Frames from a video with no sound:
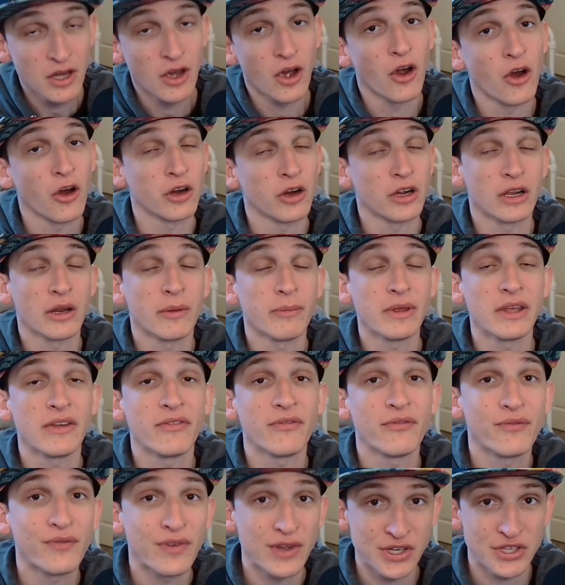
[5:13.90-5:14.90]
are going to be
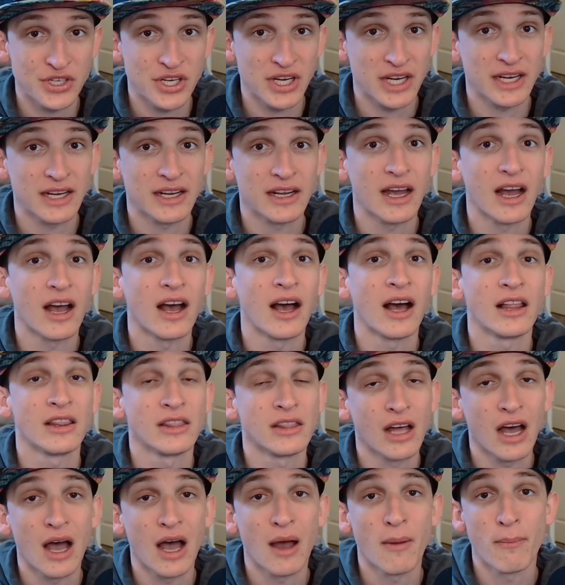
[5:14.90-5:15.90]
fishing a
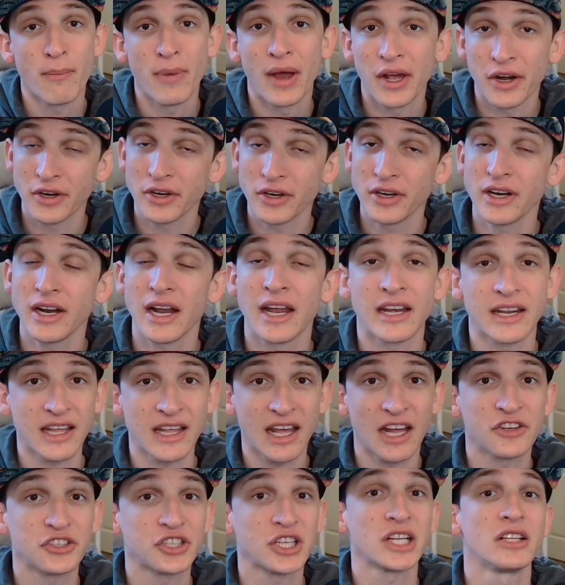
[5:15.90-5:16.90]
lot better and
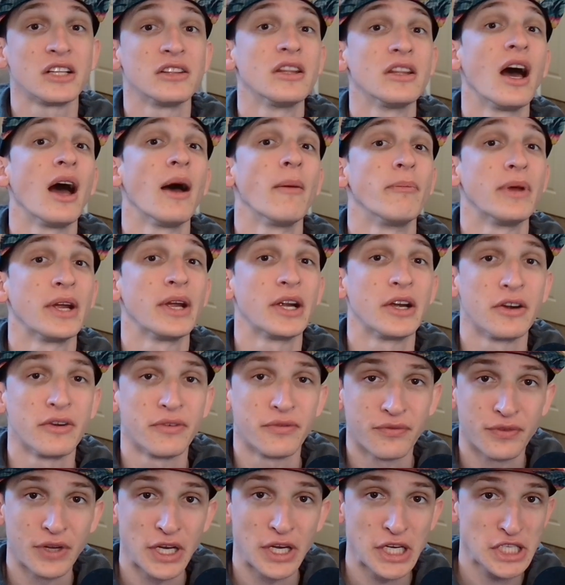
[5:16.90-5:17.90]
catching a lot bigger
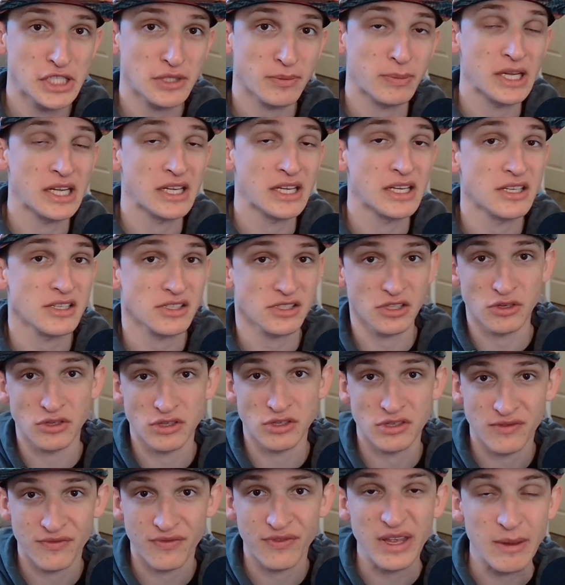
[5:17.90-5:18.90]
fish because
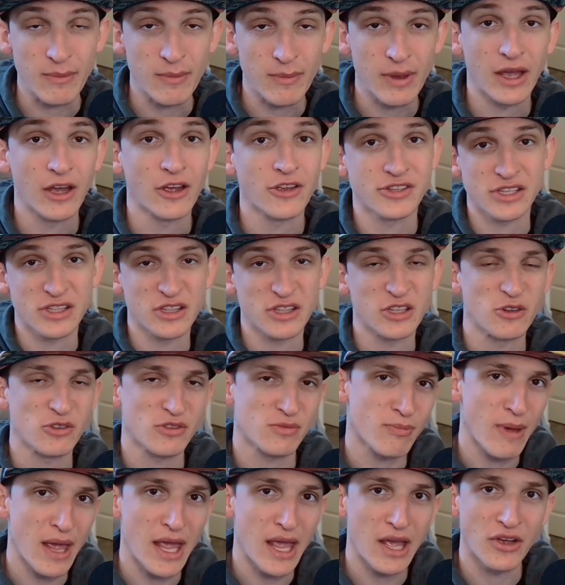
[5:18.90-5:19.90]
those females and those
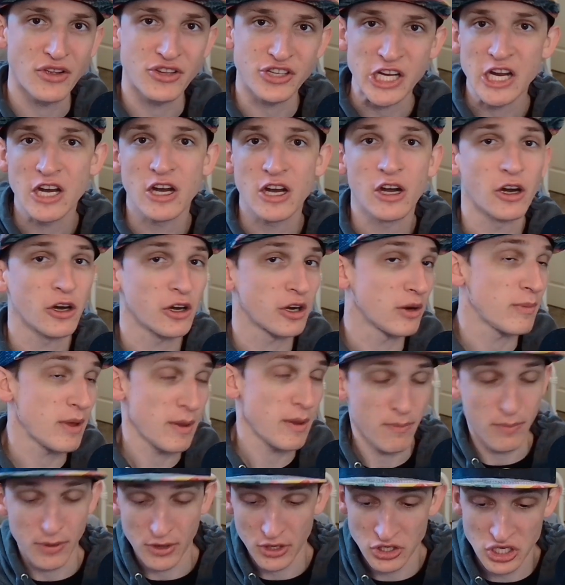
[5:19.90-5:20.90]
males are going to be
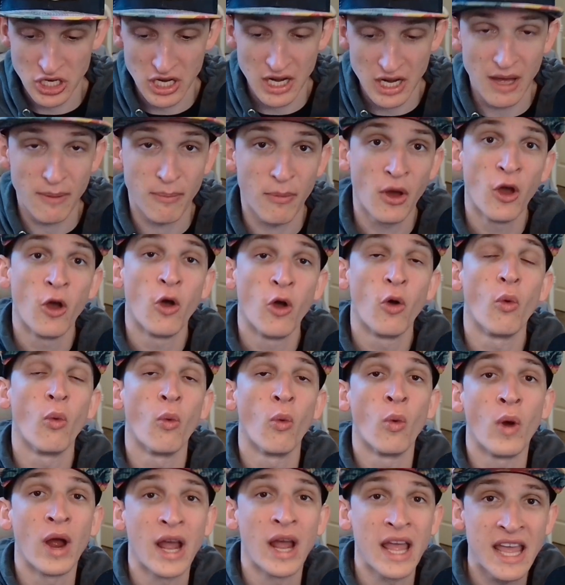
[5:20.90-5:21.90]
pushing up
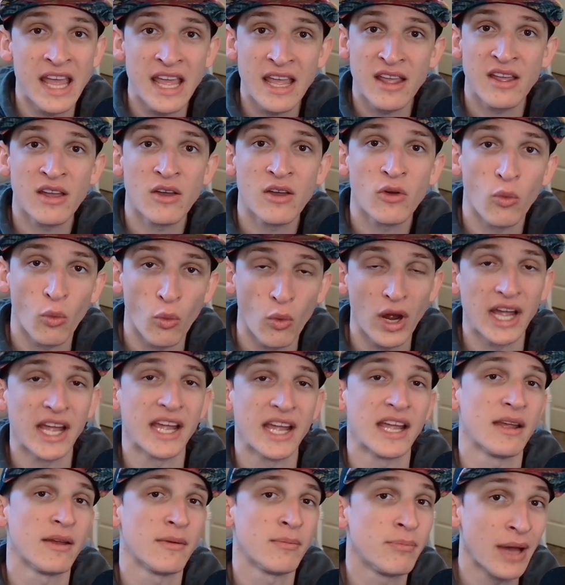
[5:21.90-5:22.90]
way,
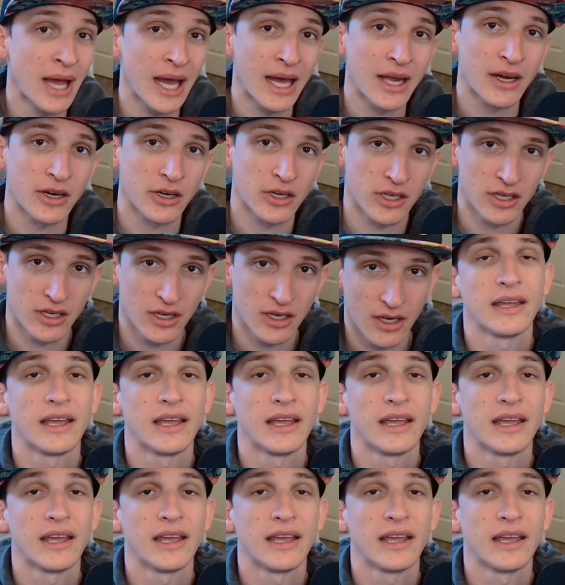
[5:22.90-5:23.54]
way better.